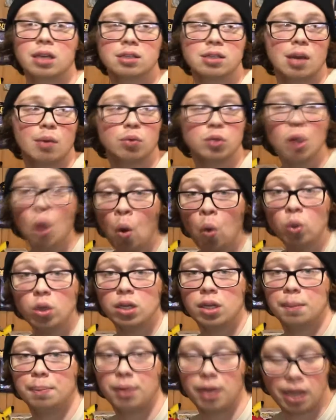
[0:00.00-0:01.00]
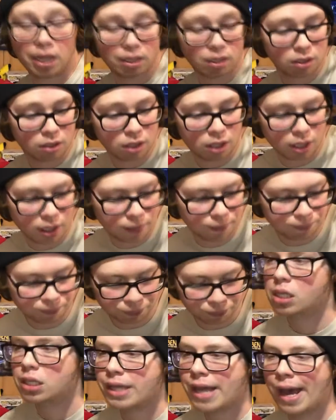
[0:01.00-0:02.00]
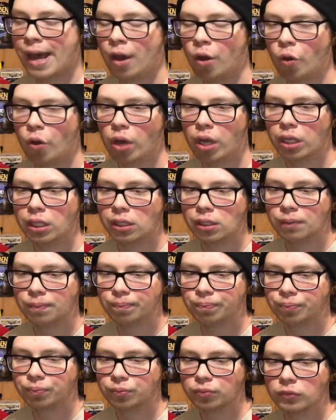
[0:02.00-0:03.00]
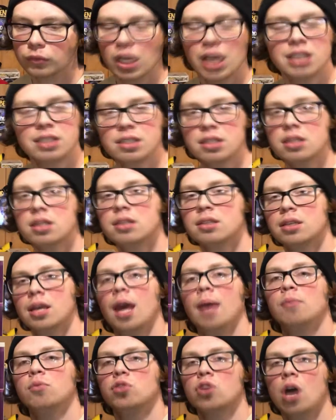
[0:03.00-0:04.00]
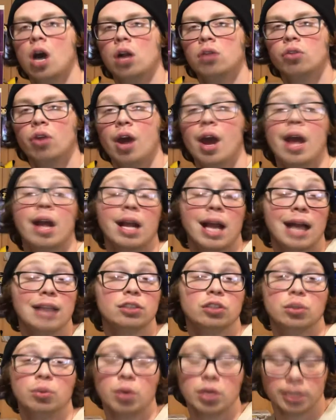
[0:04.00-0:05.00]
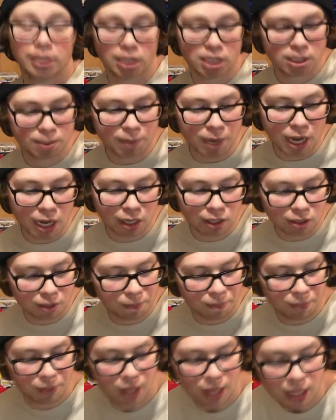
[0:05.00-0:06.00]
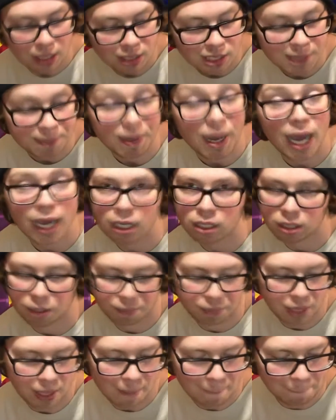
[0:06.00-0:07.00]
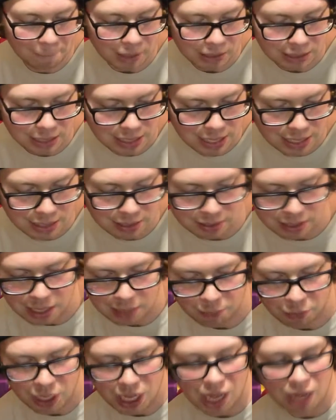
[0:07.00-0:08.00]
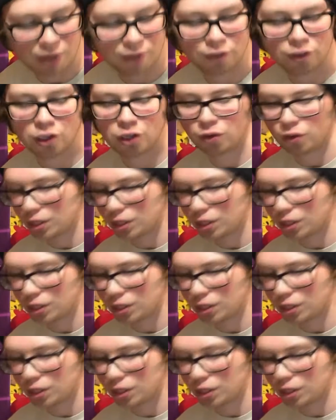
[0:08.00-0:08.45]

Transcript: because I would totally play it online. Now, it's in the same genre and actually was inspired a bit, but the next game we have here